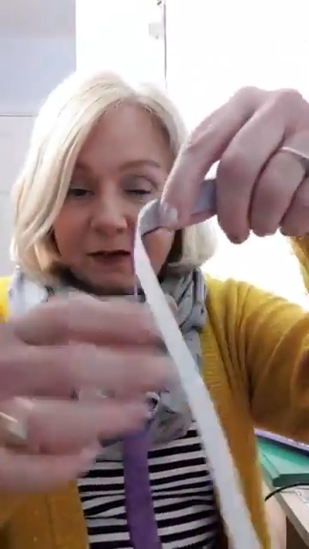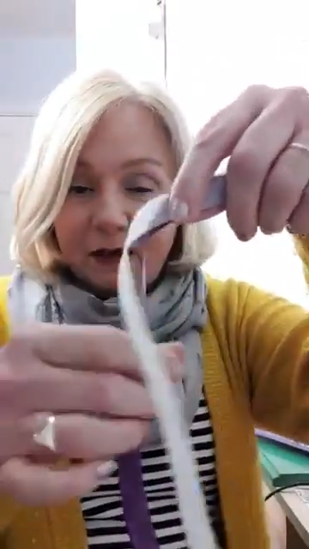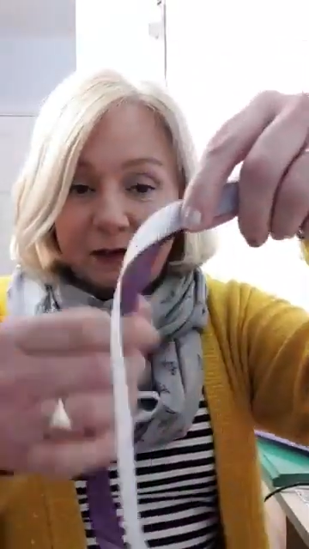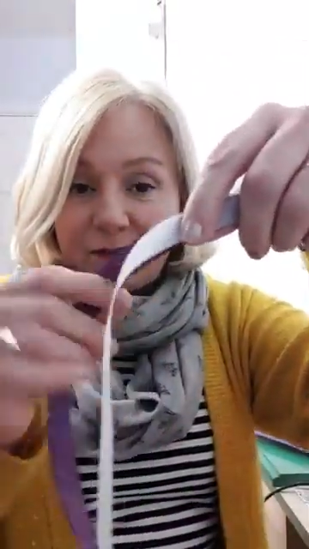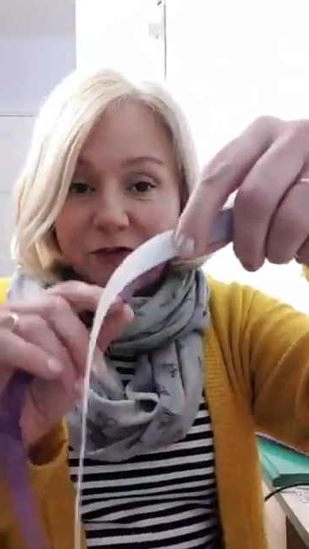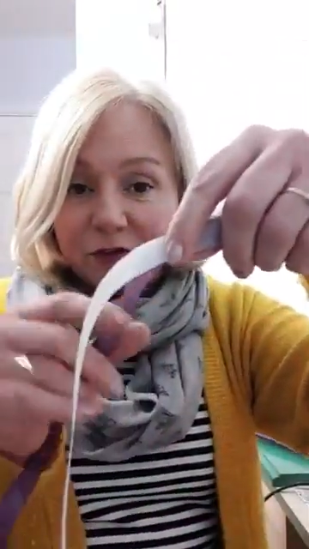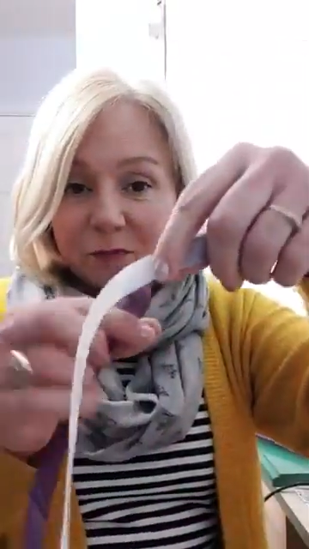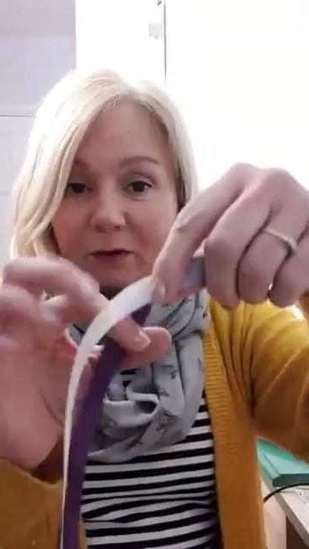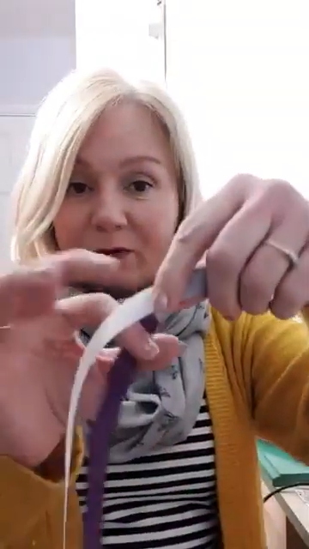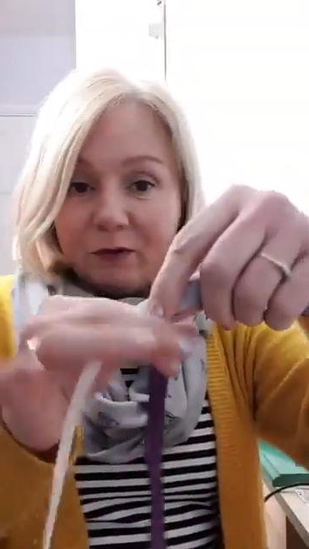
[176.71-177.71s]
I stuck the
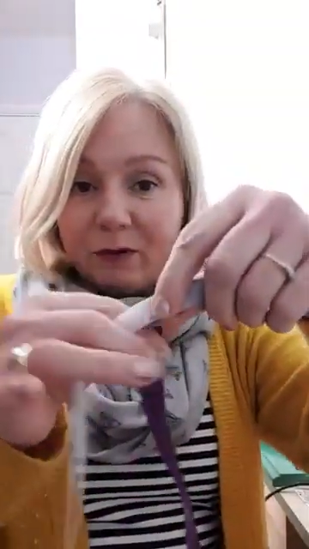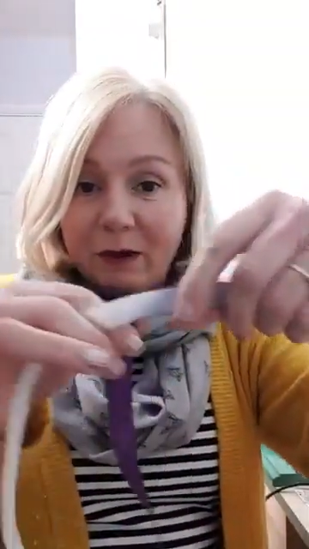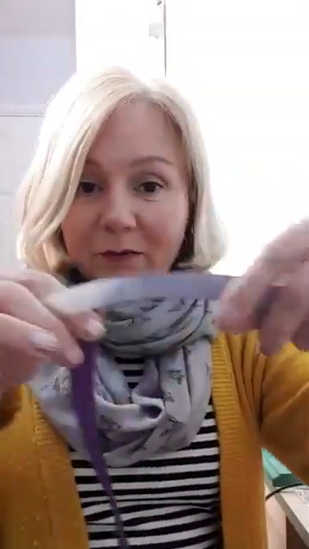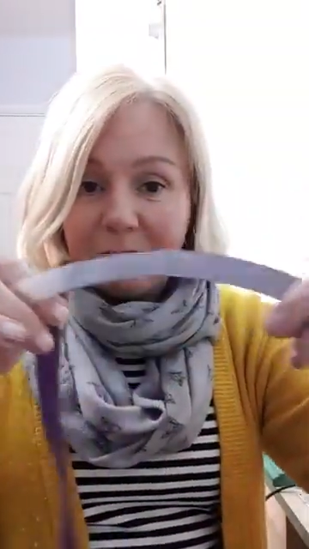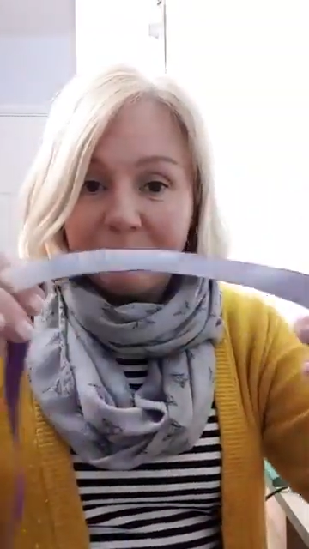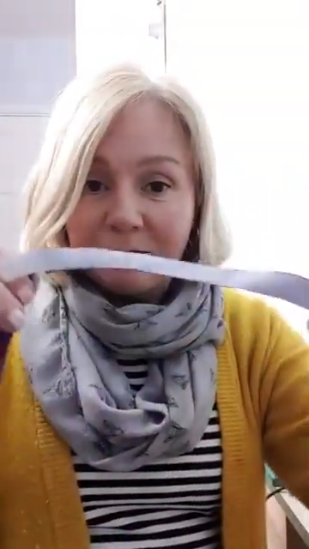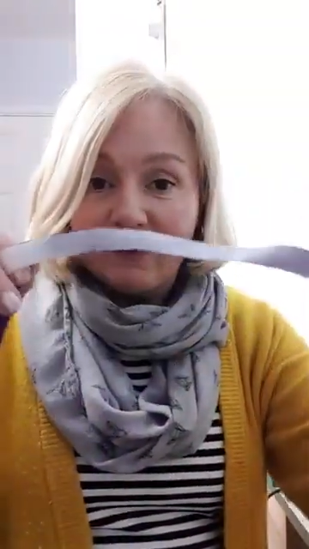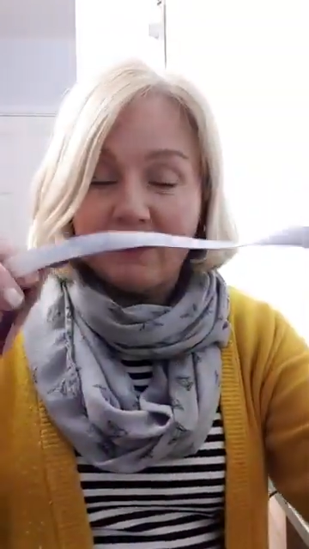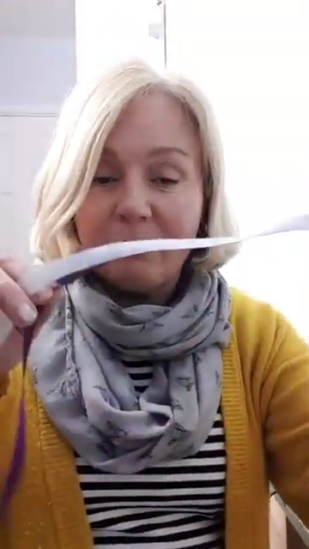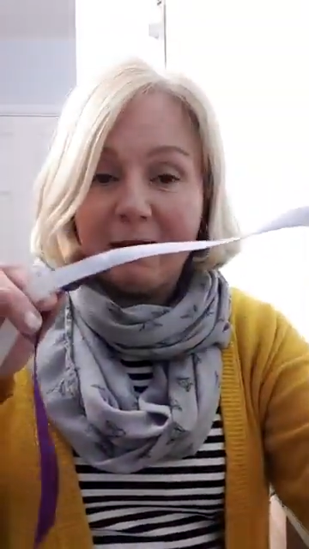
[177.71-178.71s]
Bondaweb
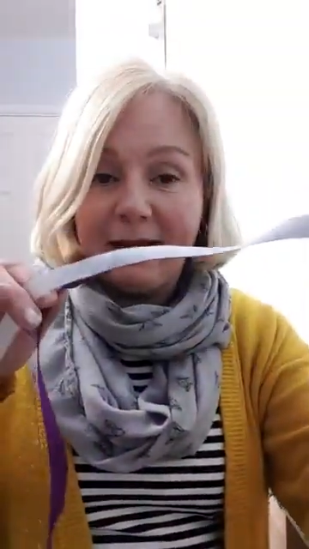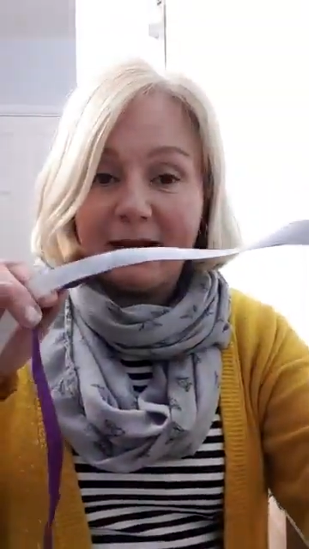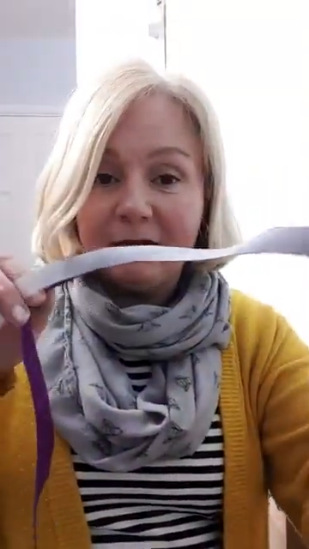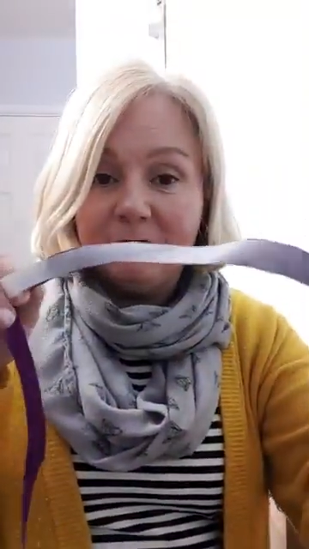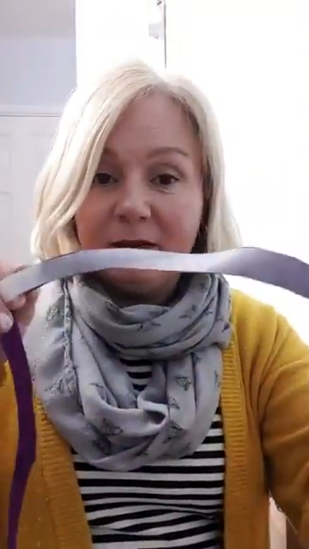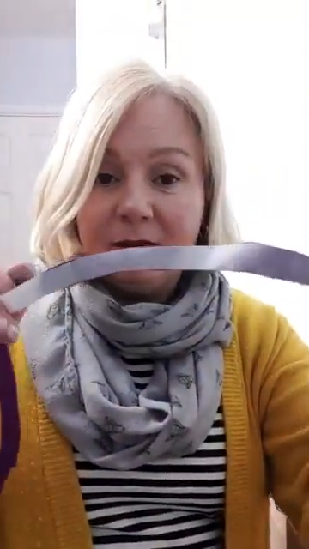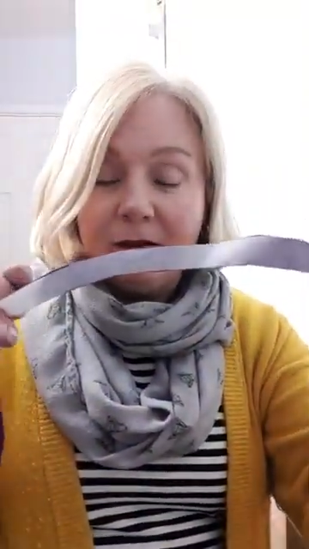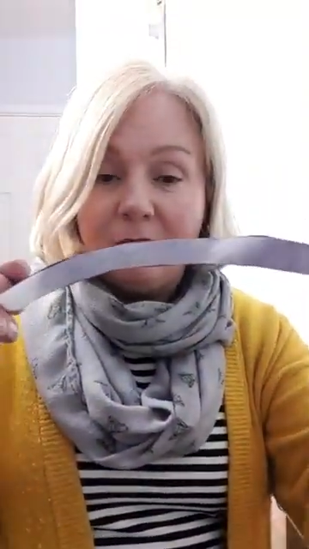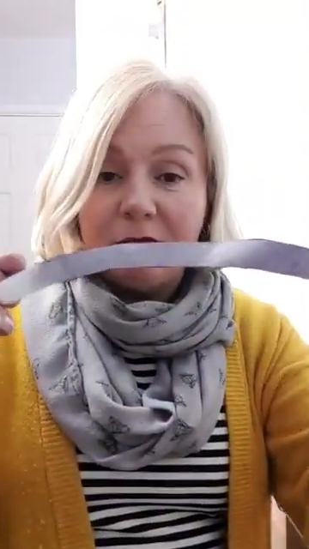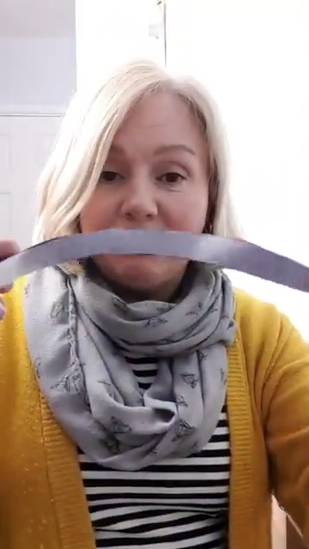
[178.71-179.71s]
to the back
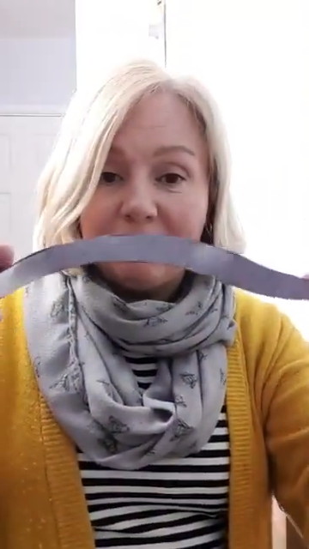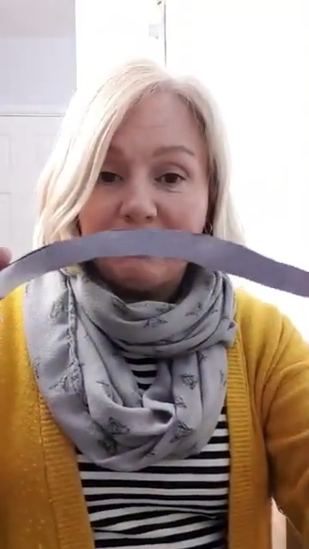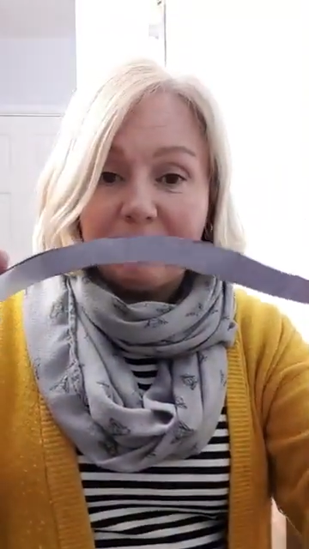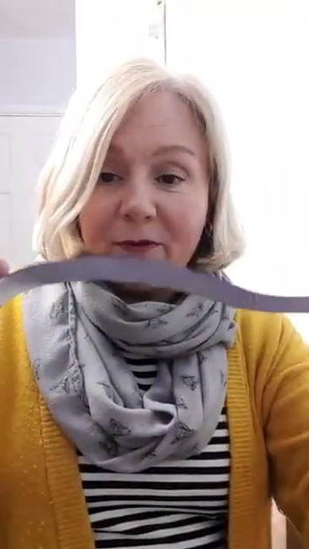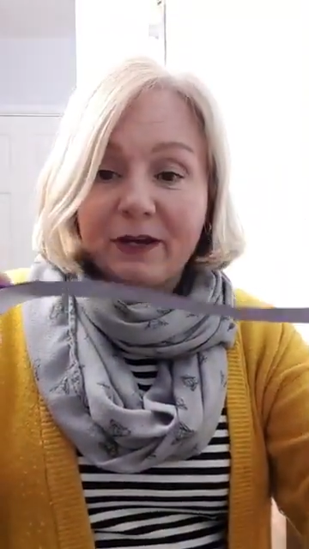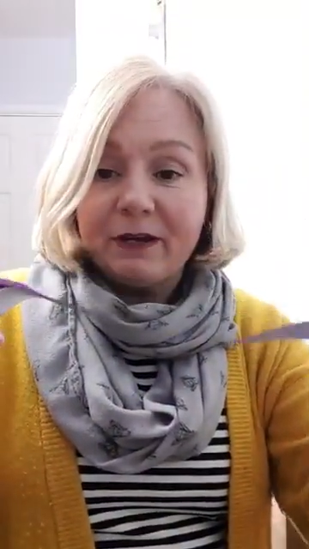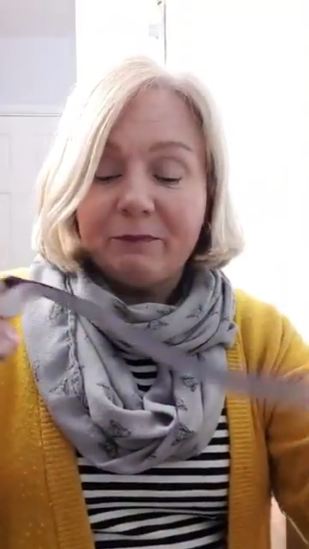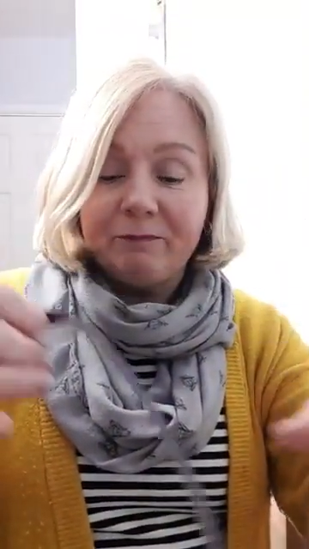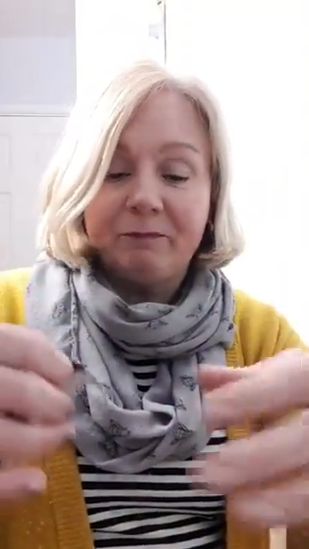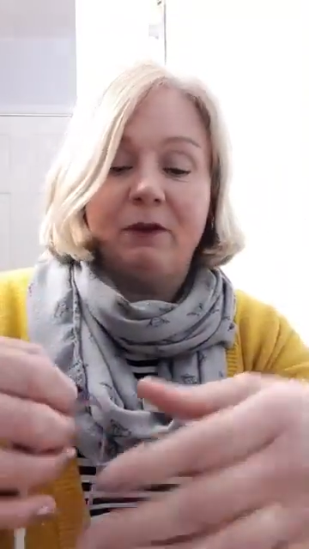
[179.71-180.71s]
of my fabric,
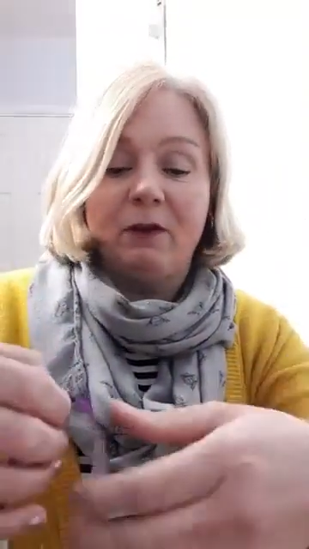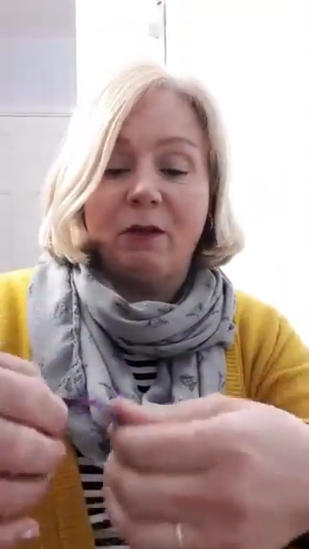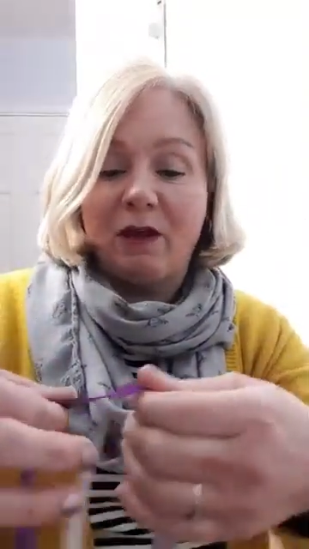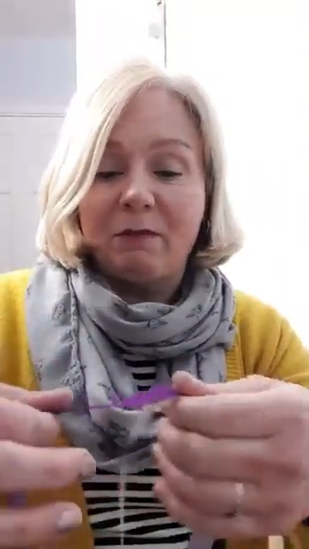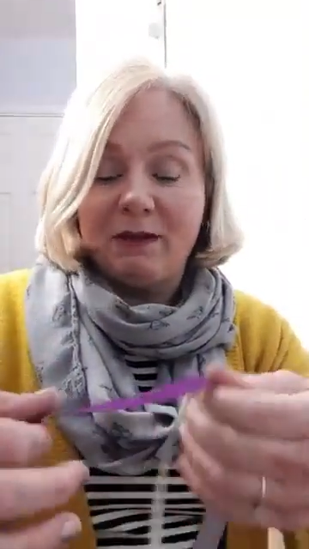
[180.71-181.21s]
although I've